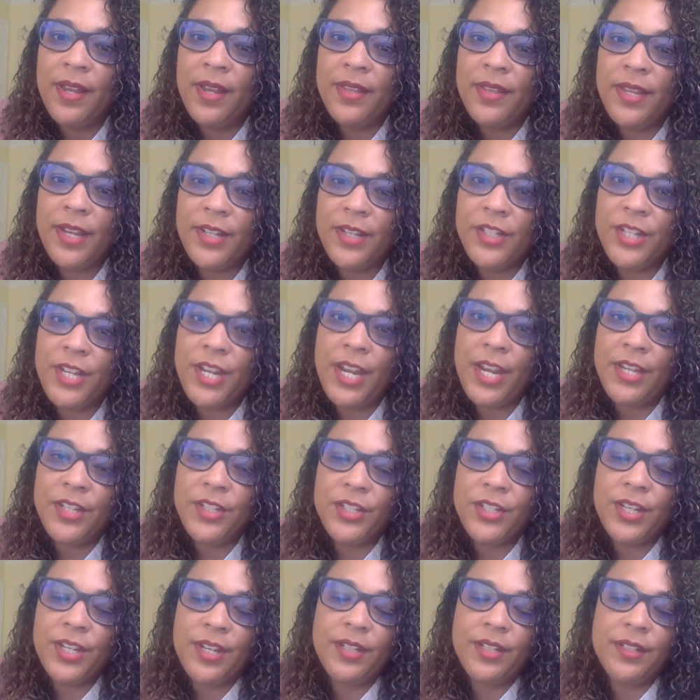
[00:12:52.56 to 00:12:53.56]
the
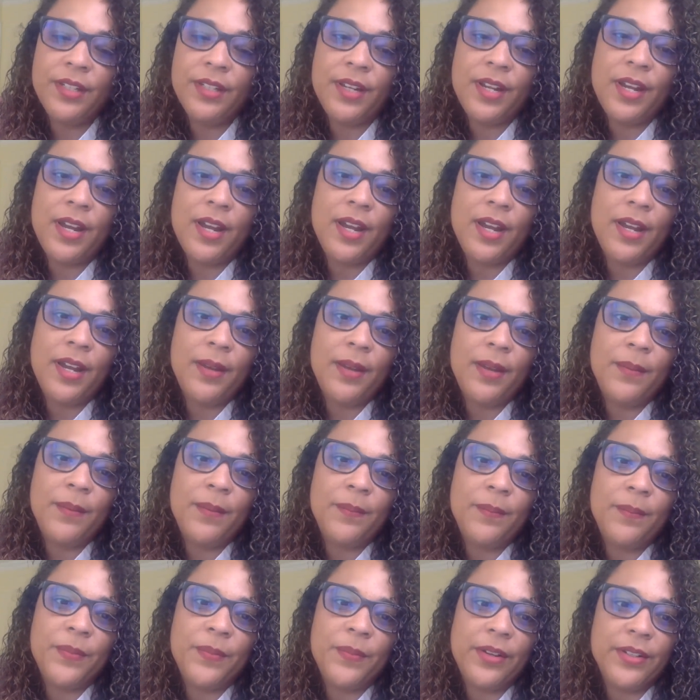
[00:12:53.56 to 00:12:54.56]
education
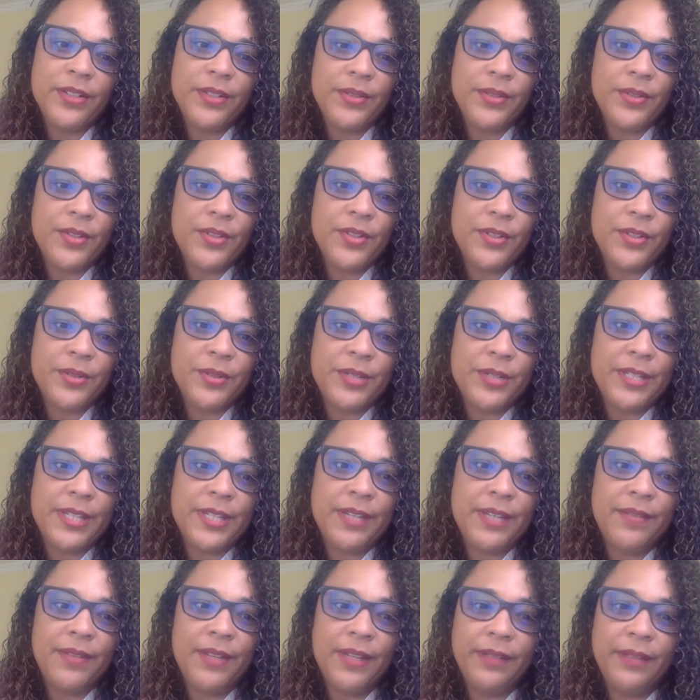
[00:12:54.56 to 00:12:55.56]
that our students are
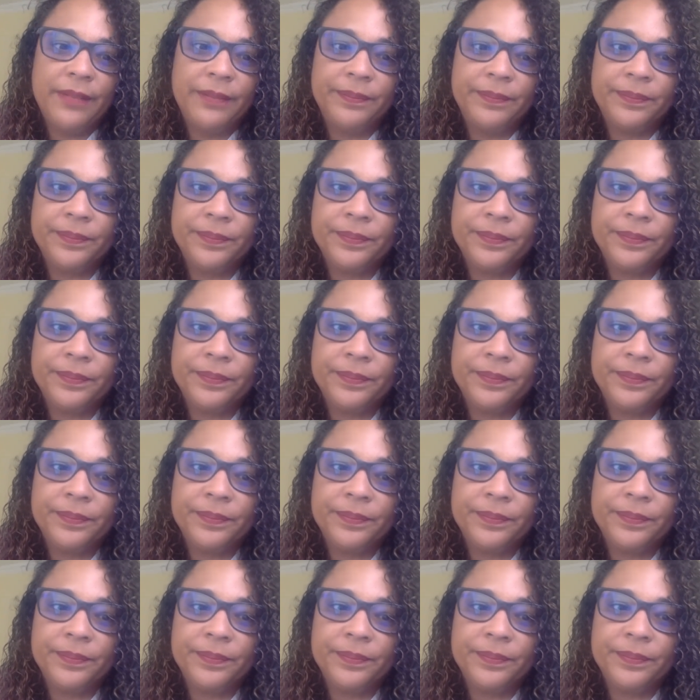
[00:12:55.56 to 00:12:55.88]
receiving.